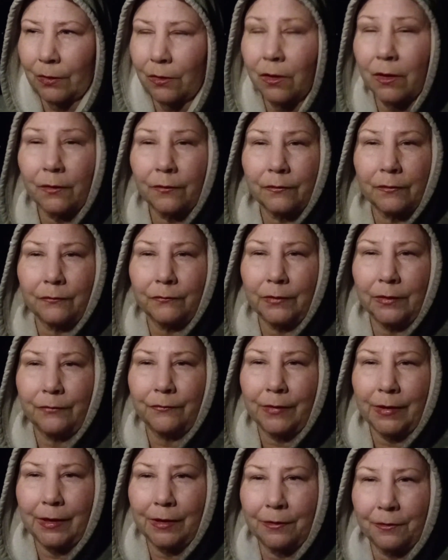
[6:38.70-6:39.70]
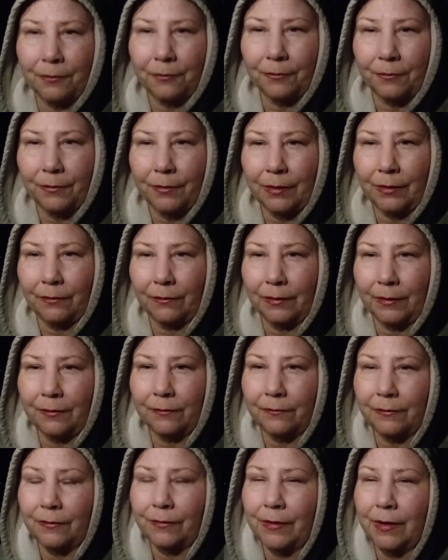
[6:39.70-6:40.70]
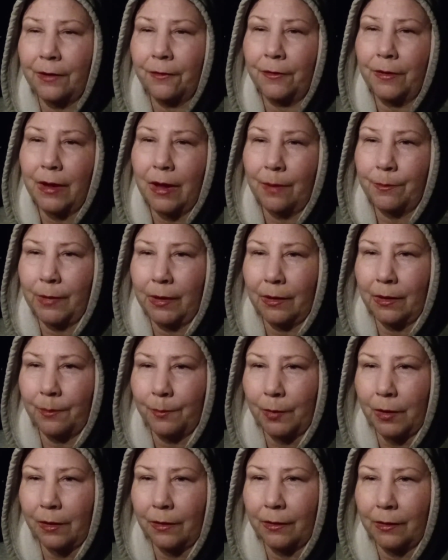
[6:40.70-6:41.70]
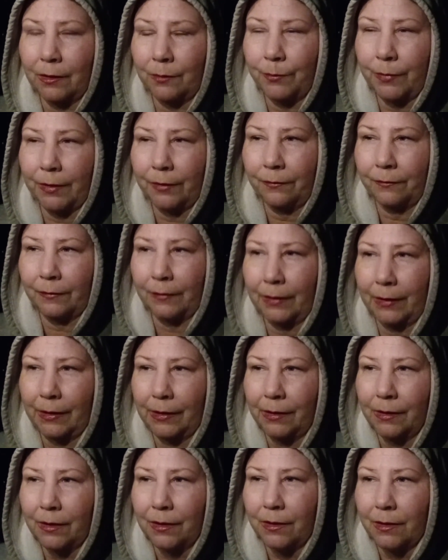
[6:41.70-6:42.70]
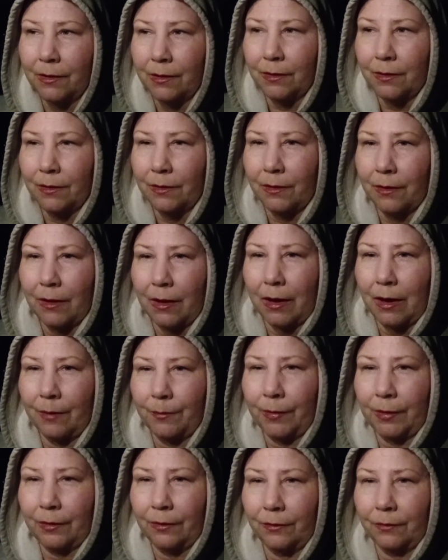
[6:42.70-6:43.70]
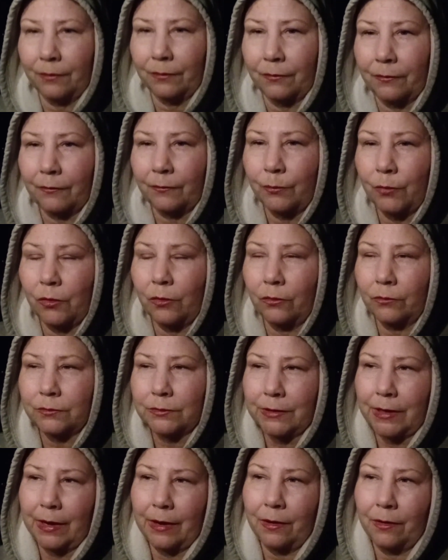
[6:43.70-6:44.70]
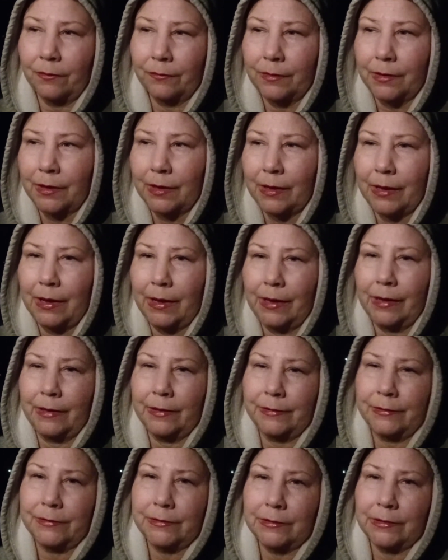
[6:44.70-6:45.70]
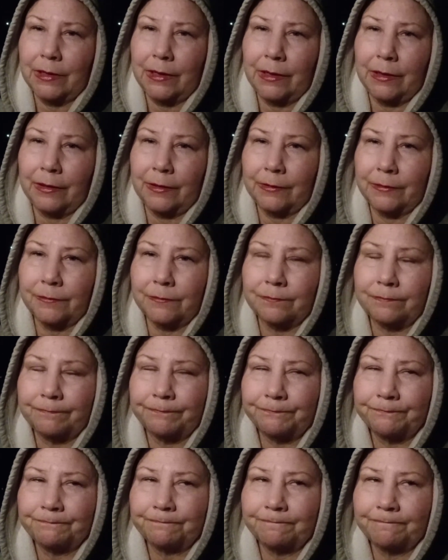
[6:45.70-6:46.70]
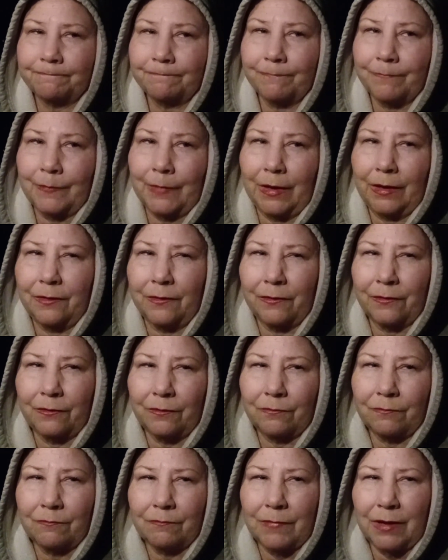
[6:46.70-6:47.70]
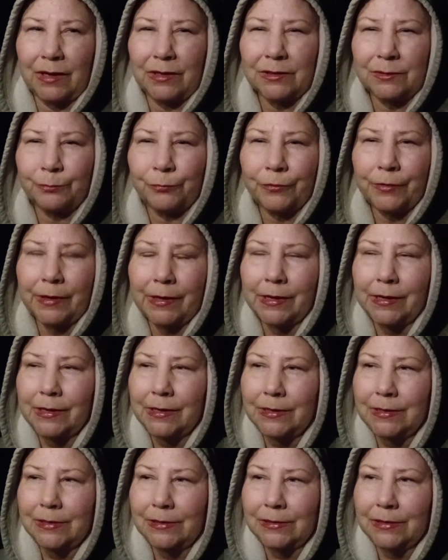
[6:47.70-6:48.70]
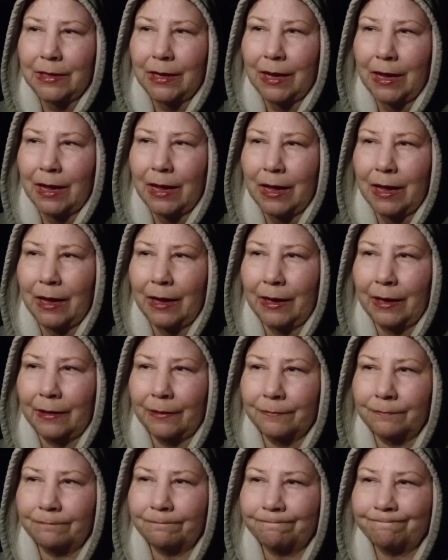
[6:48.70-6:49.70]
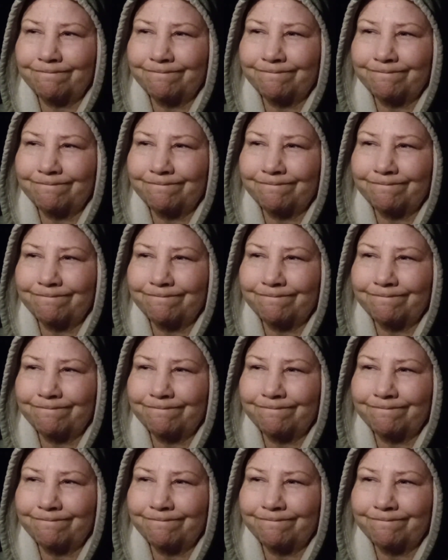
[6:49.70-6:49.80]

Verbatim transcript: cost of living here, at least in the area I'm in. I'm not in a big city. I'm in a small town, and uh, it's it's pretty. Uh,